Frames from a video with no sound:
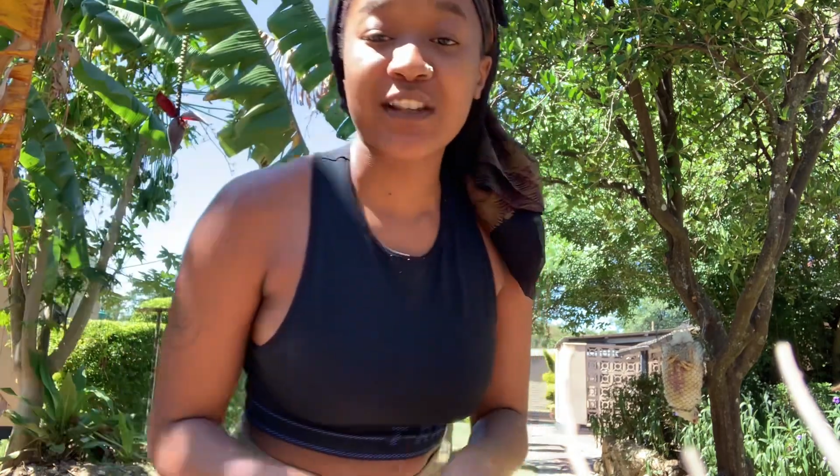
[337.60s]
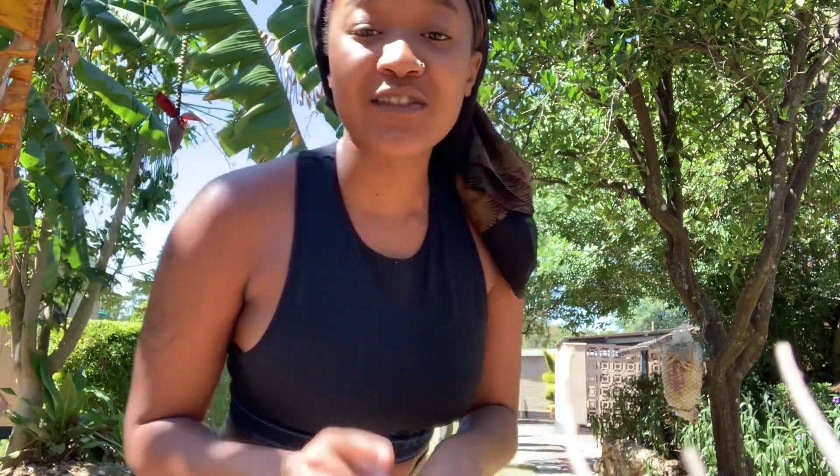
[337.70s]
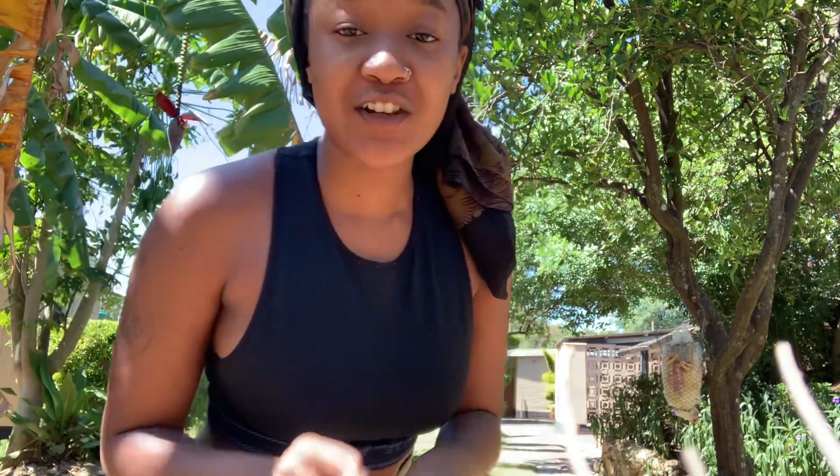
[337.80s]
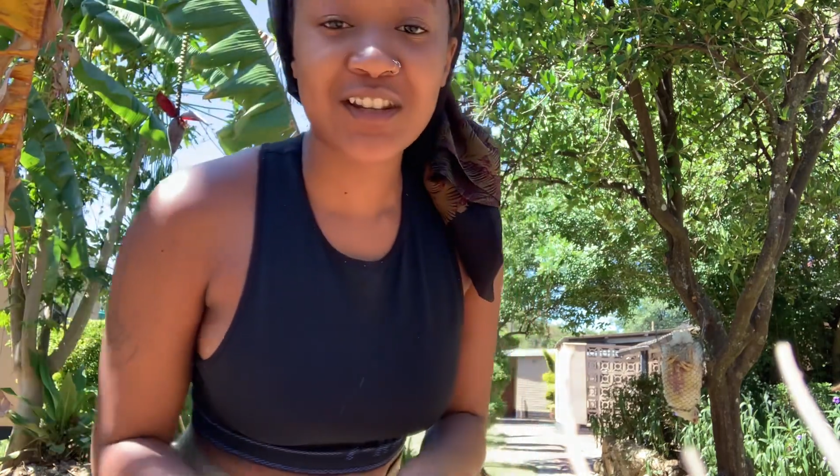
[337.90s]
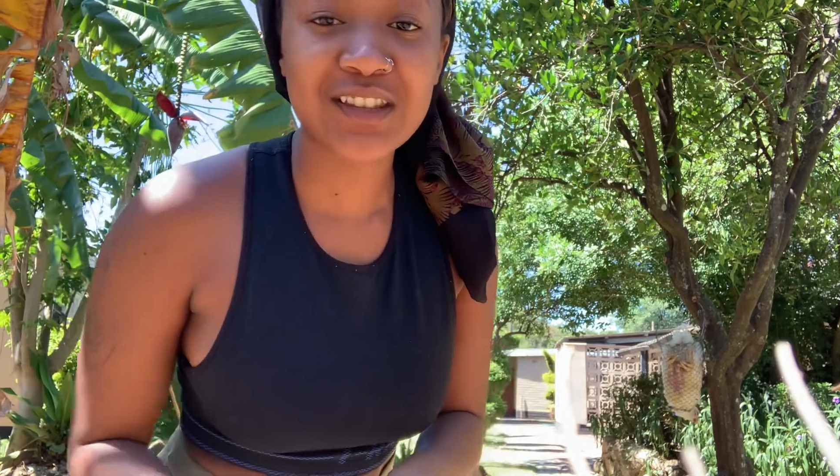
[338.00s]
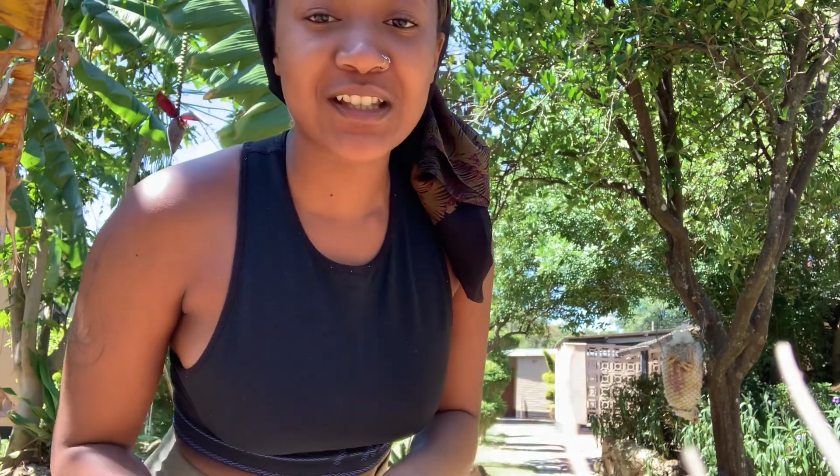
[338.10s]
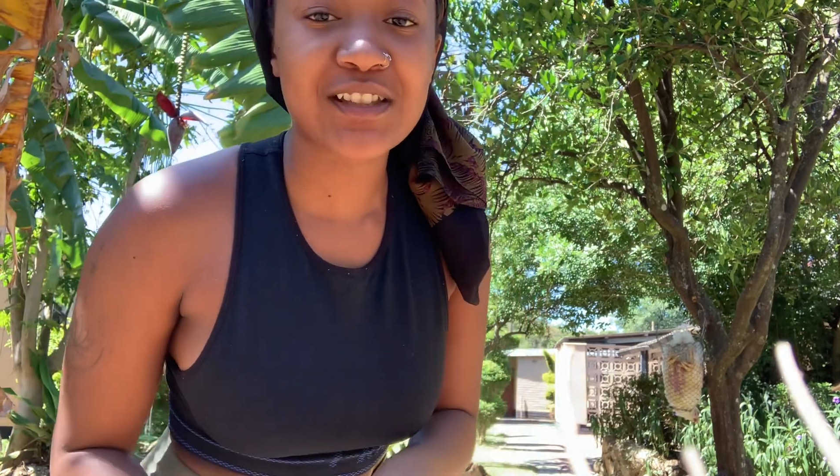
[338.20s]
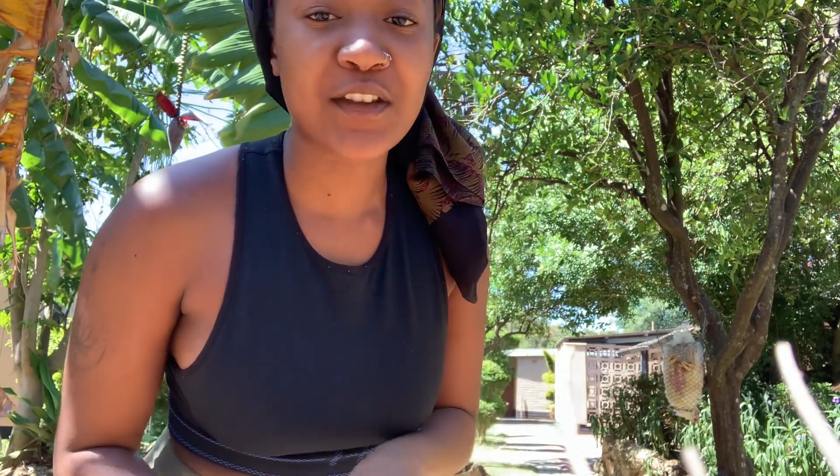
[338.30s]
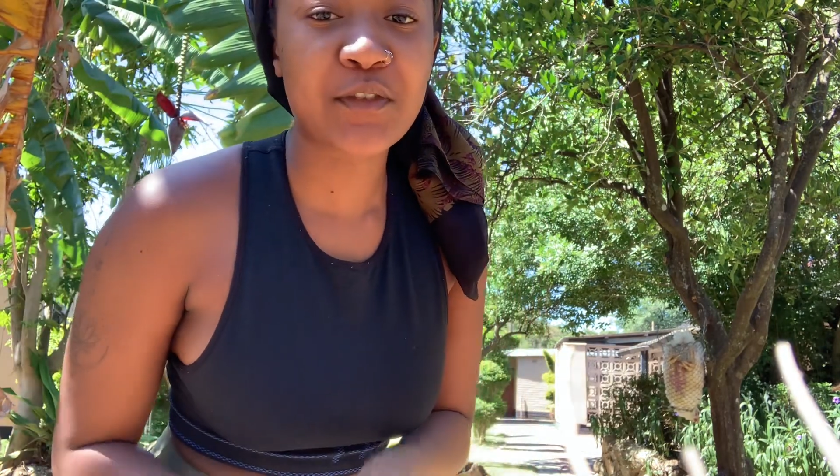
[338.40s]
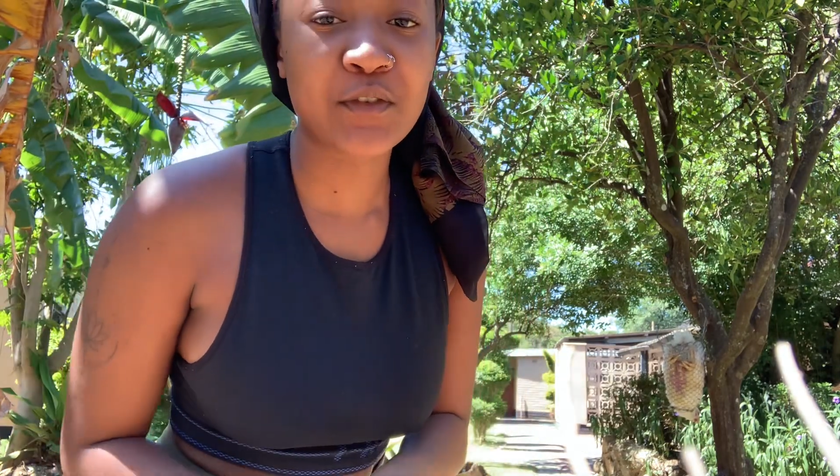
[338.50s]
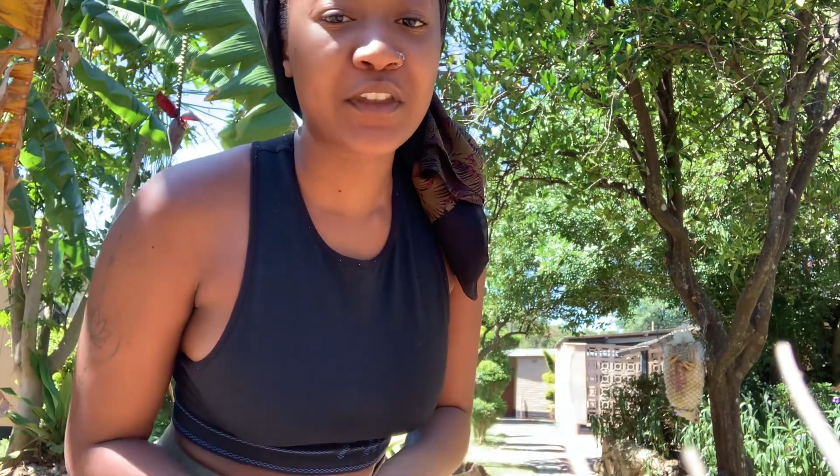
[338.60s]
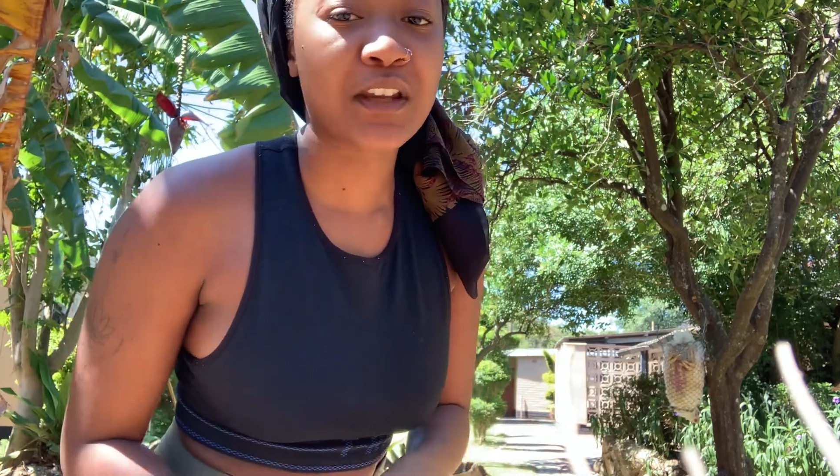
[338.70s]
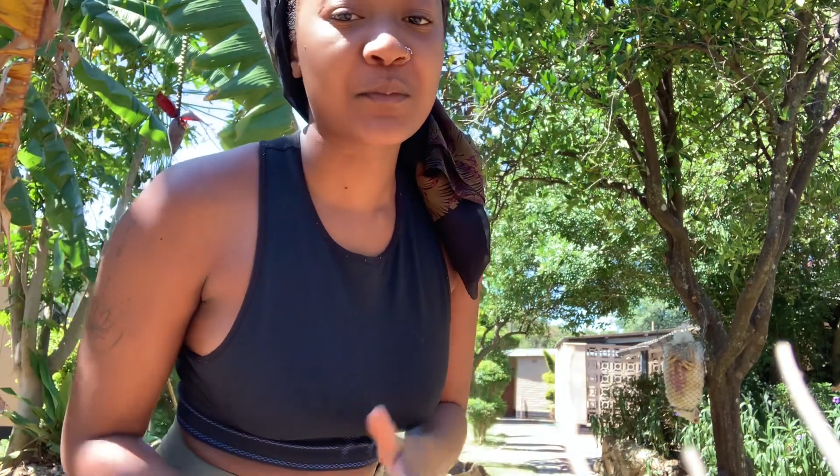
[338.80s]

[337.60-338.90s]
I started this, I thought that it